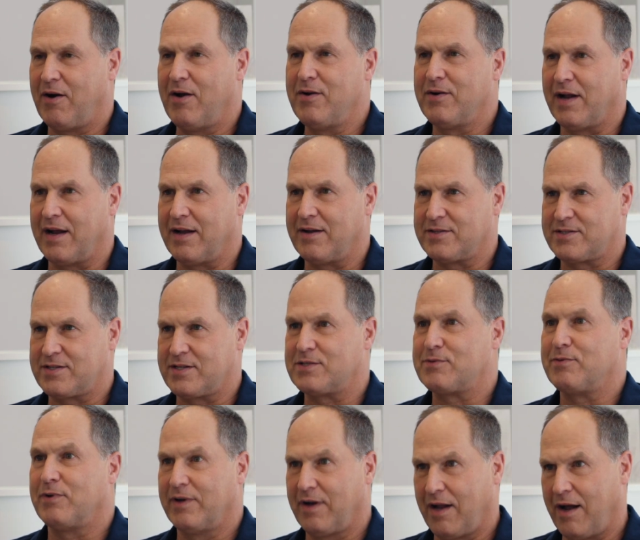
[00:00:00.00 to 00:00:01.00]
own houses
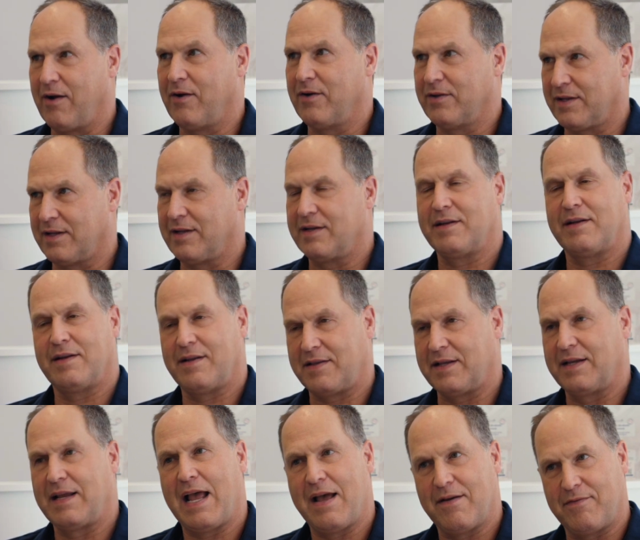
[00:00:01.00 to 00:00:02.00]
will know that
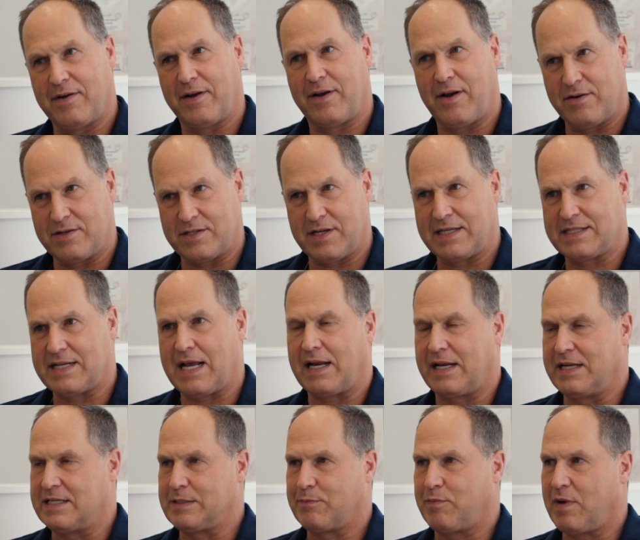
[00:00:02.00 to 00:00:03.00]
nothing ever goes
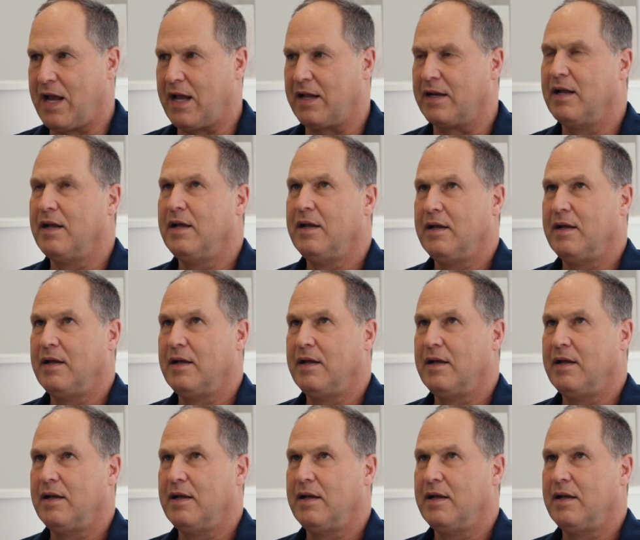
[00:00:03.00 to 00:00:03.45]
exactly to plan.